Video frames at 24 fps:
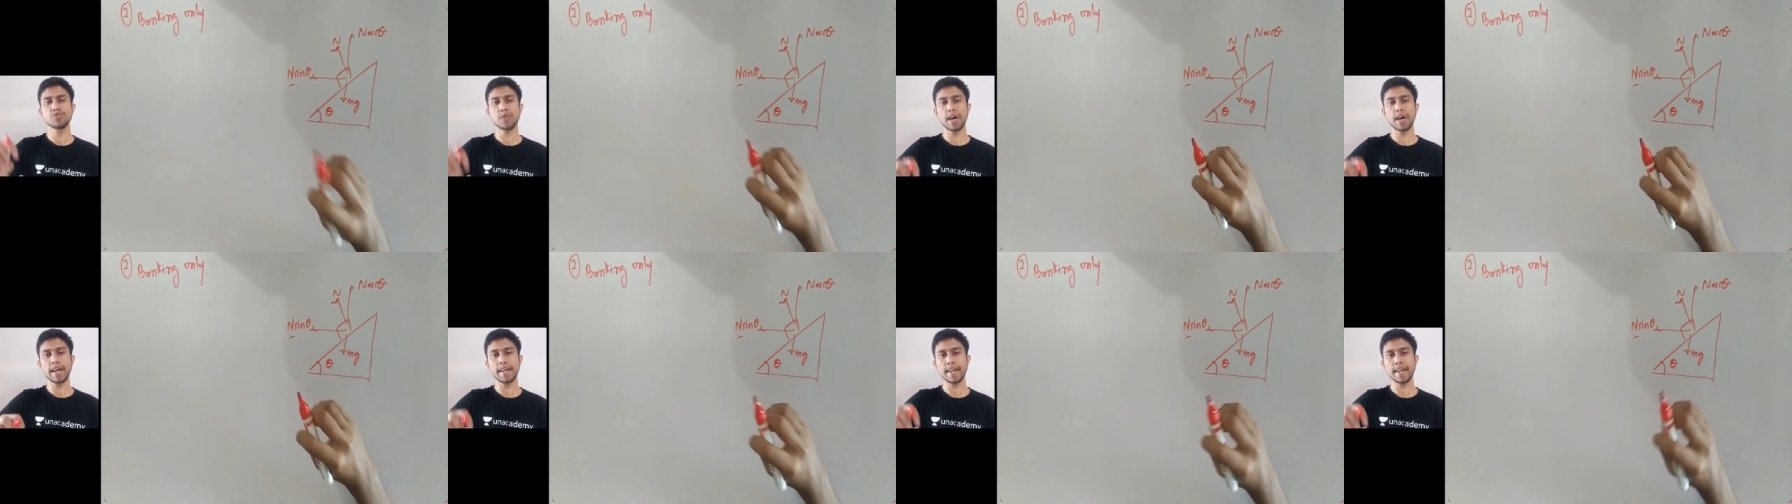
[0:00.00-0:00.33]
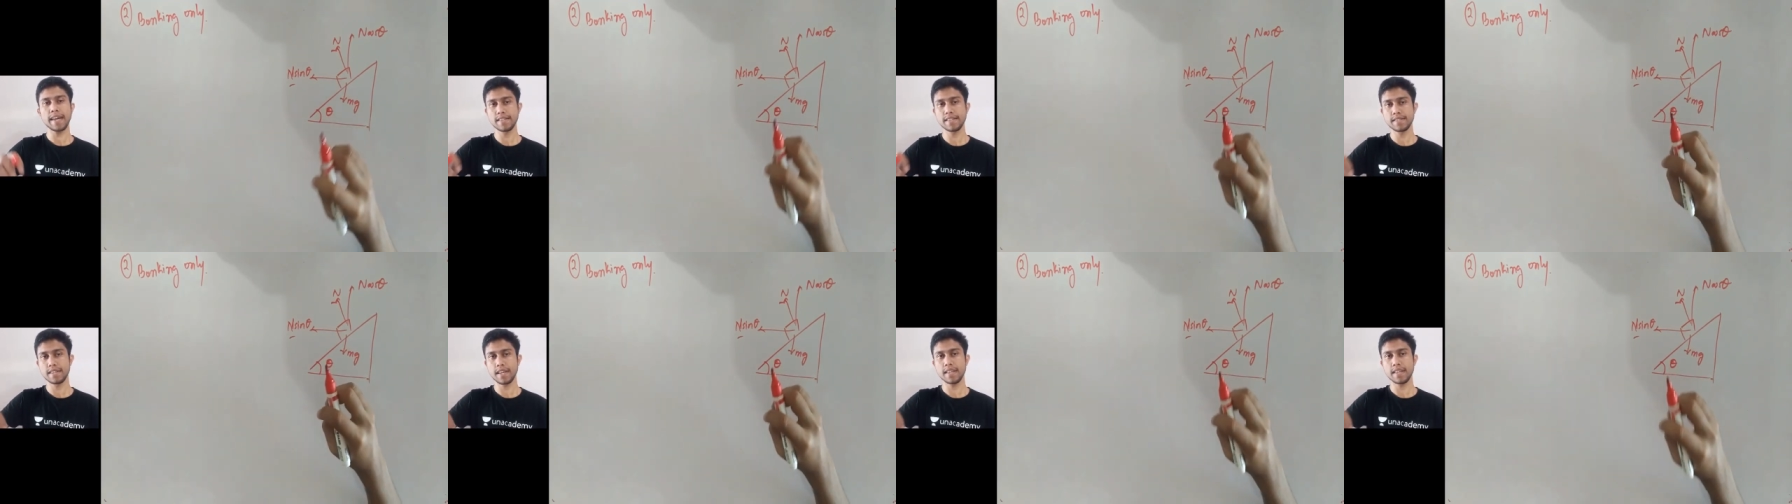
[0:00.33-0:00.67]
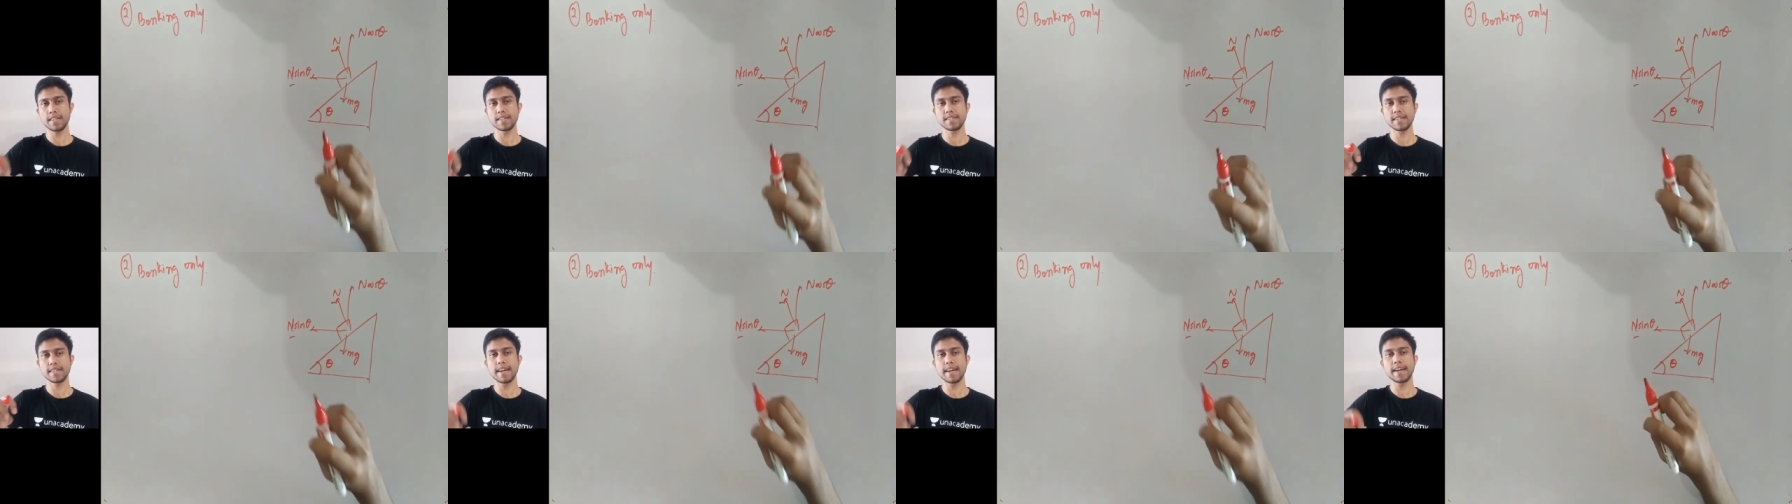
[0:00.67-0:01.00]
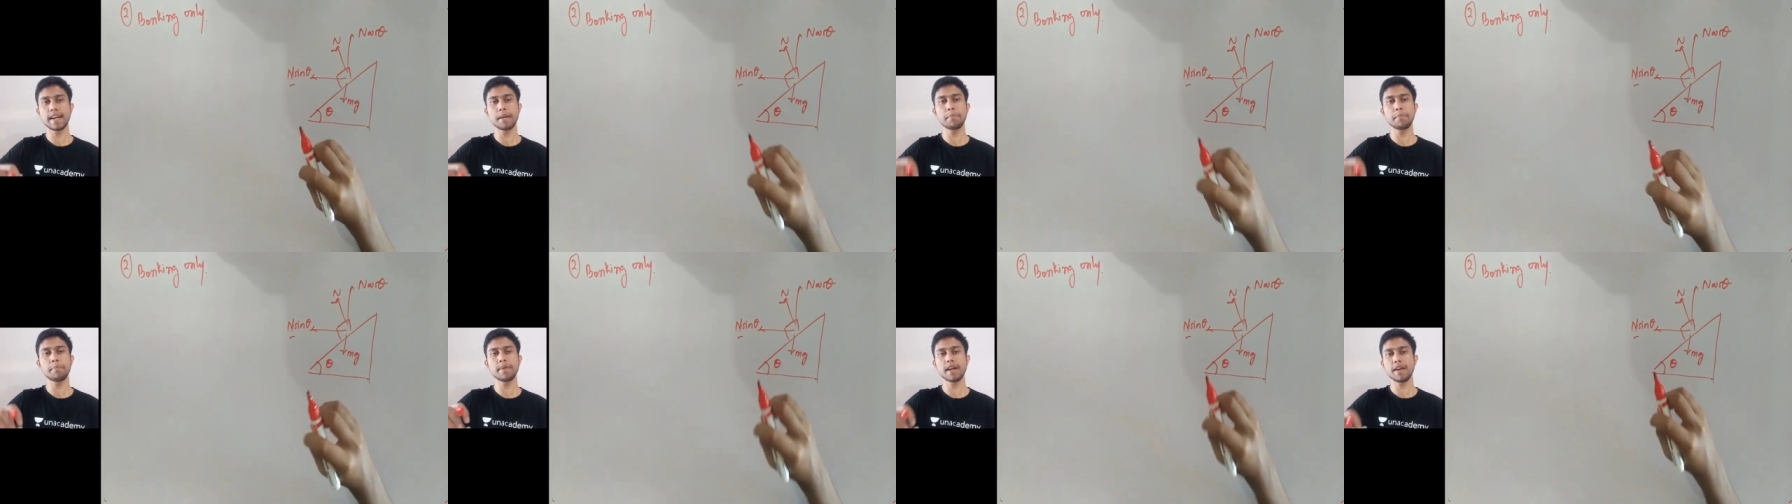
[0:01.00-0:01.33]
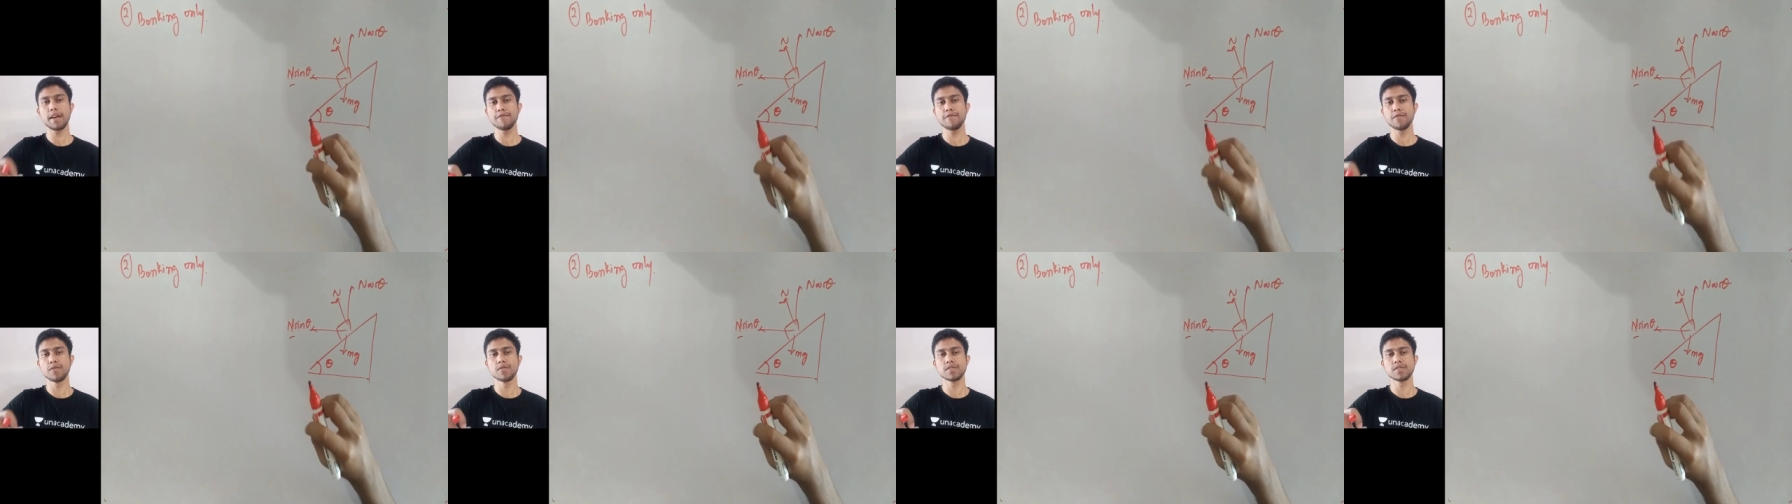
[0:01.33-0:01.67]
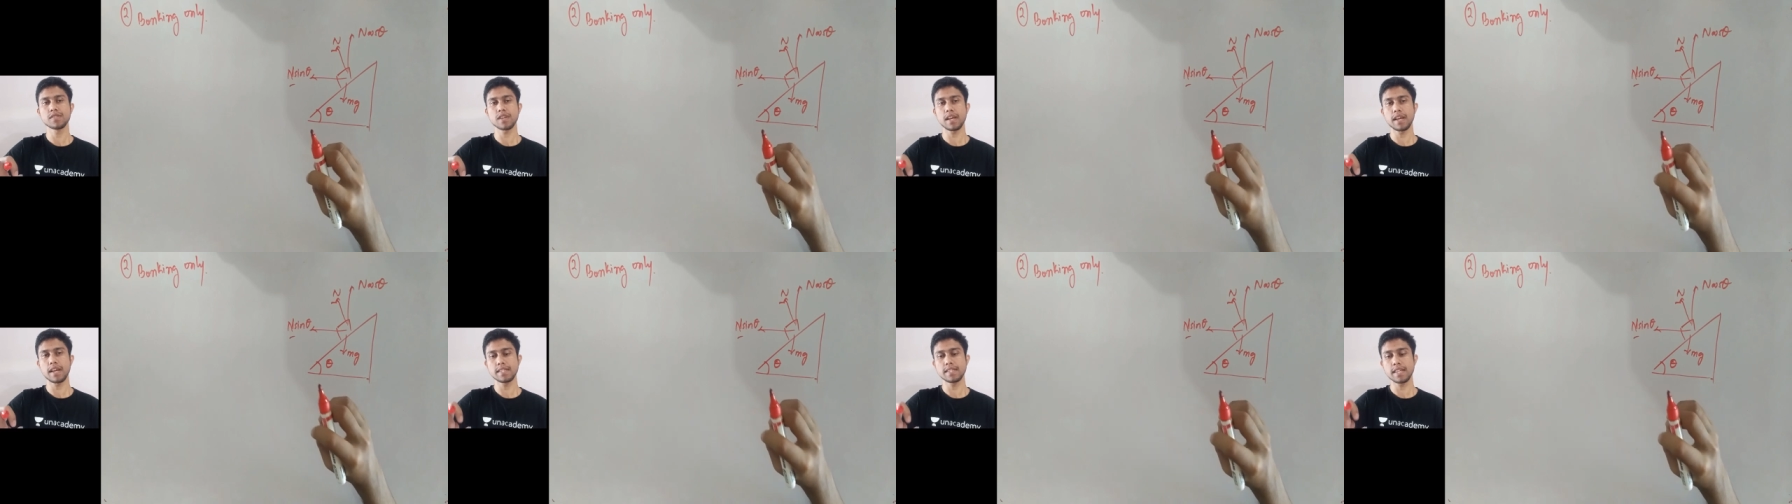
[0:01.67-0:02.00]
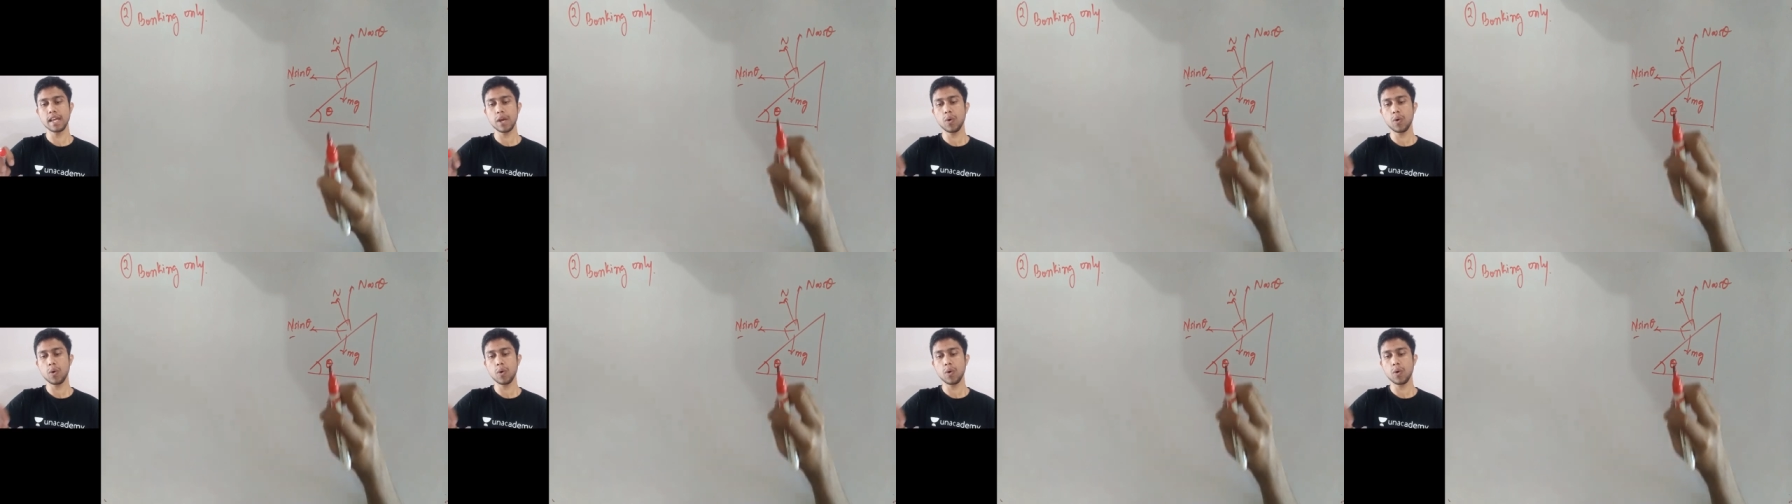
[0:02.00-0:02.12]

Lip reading: So I can say the centripetal force